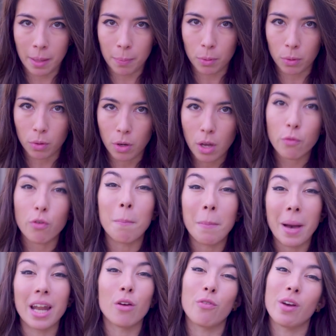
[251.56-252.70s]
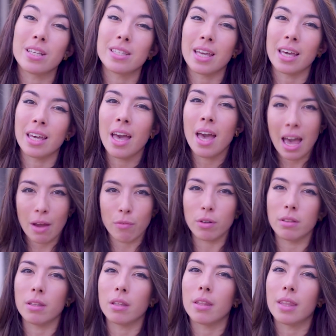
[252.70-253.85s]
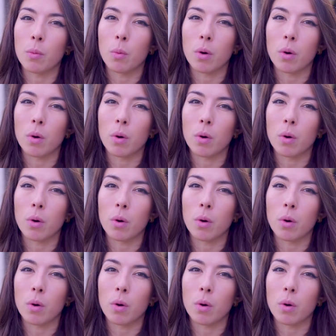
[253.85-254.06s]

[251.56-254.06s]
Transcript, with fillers: people from manifesting everything that they